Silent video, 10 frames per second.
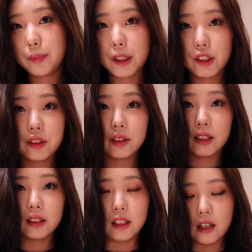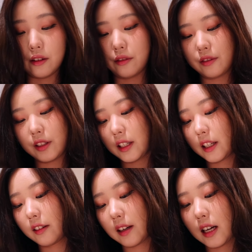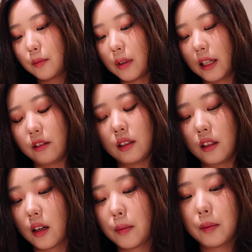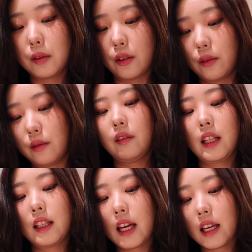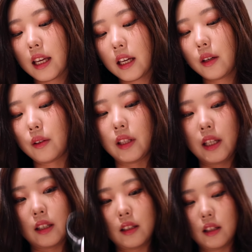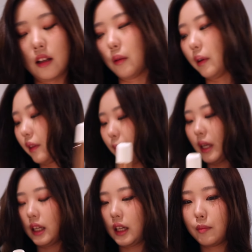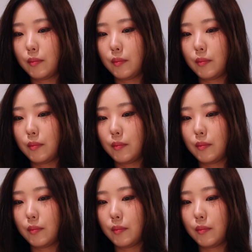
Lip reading: personally love the air wrap. I know a lot of people don't really like it or think it's not worth the money,